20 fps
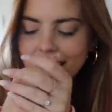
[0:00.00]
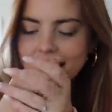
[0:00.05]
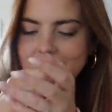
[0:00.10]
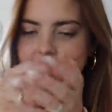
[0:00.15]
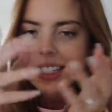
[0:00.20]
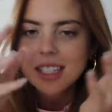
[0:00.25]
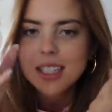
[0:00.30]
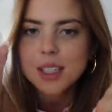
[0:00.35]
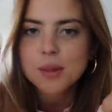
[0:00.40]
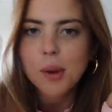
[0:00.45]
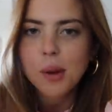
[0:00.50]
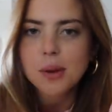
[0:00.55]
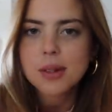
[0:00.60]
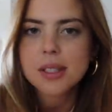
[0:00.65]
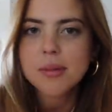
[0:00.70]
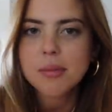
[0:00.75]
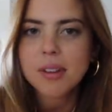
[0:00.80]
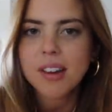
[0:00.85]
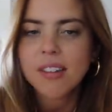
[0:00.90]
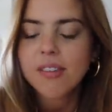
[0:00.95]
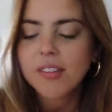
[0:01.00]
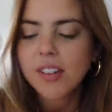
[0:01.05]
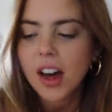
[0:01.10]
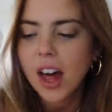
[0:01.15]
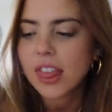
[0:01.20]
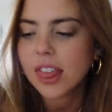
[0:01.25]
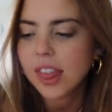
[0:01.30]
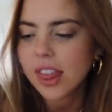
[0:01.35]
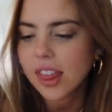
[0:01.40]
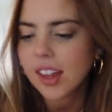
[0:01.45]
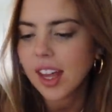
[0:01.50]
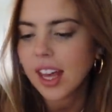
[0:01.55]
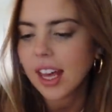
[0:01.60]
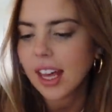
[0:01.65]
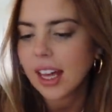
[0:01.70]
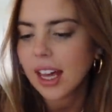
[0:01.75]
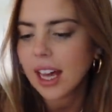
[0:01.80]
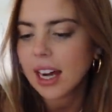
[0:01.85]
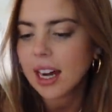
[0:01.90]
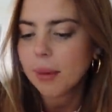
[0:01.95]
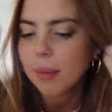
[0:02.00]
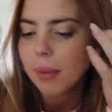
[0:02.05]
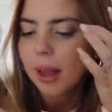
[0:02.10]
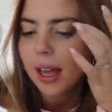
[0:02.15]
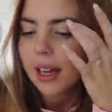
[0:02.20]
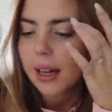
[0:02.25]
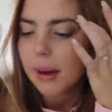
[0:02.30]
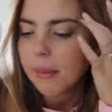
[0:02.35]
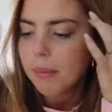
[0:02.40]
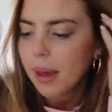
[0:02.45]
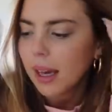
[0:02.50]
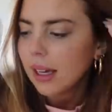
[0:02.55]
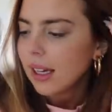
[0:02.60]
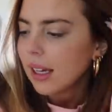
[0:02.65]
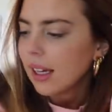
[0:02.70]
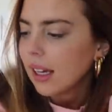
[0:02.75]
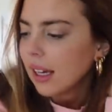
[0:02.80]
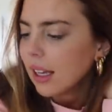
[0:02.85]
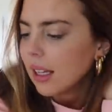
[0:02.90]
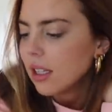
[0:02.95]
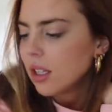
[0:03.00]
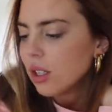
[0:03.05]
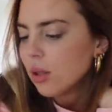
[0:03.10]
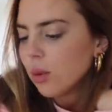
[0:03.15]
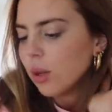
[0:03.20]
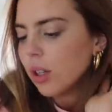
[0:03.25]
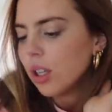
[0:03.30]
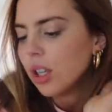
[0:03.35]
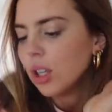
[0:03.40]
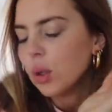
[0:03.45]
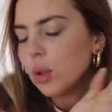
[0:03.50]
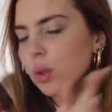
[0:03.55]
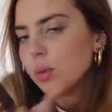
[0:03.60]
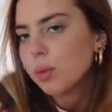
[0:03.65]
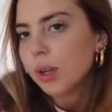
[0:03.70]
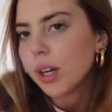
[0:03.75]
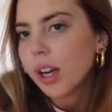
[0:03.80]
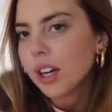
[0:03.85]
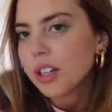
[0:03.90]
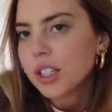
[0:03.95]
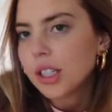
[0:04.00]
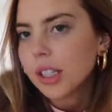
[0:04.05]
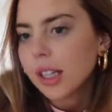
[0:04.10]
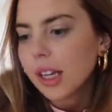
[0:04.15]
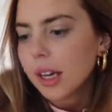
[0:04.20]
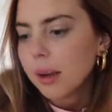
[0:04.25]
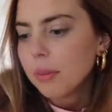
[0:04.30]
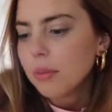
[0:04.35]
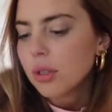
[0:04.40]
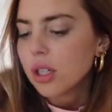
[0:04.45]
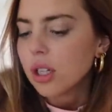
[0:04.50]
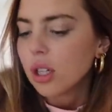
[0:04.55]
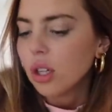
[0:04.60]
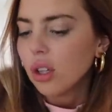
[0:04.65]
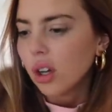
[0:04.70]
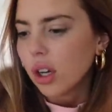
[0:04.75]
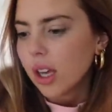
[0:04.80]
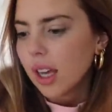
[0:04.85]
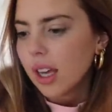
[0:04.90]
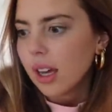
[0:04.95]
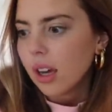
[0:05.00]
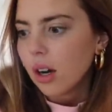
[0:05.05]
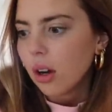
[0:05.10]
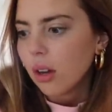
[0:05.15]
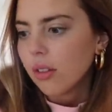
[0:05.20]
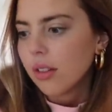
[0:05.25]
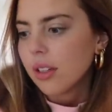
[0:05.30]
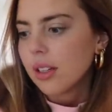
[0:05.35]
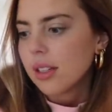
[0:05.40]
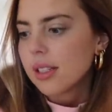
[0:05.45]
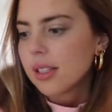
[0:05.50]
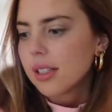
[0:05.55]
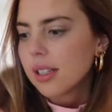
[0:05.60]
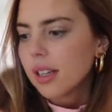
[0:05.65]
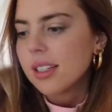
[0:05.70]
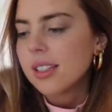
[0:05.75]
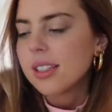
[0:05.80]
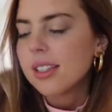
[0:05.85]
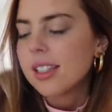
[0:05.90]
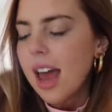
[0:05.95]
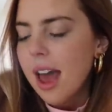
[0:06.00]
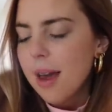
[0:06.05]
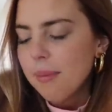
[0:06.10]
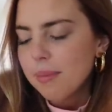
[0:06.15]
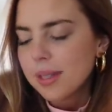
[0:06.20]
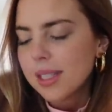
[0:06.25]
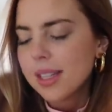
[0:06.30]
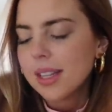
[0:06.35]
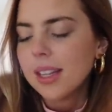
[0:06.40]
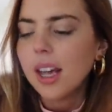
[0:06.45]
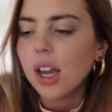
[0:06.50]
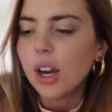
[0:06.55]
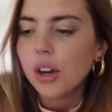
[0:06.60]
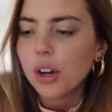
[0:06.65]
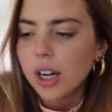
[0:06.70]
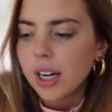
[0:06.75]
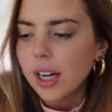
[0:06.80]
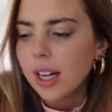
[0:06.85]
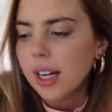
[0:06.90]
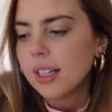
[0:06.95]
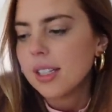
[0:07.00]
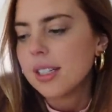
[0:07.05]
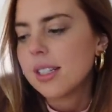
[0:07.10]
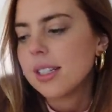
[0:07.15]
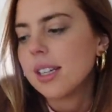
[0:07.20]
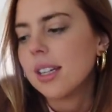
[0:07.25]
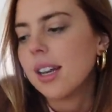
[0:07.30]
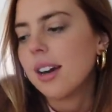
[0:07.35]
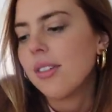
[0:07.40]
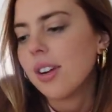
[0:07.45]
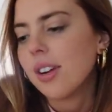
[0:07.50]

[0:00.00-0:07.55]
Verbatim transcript: this is supposed to be a fun thing and I'm like making it into a huge production. Like I'm just looking at all this, the steps and the ingredients and